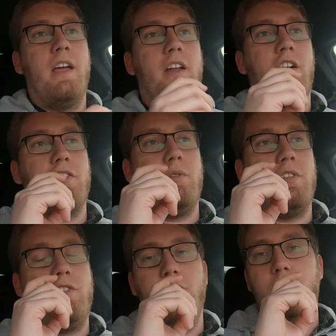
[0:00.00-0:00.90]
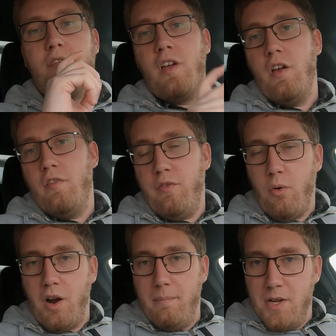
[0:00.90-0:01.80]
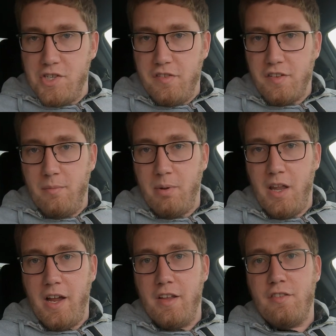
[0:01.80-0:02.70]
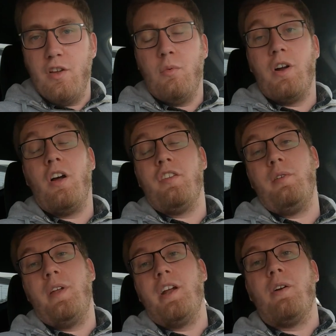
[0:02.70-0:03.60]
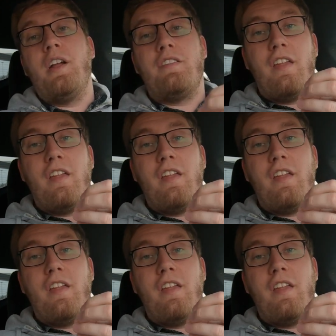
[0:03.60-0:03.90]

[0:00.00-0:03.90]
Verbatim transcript: It also is used for emissions compliance, where it also integrates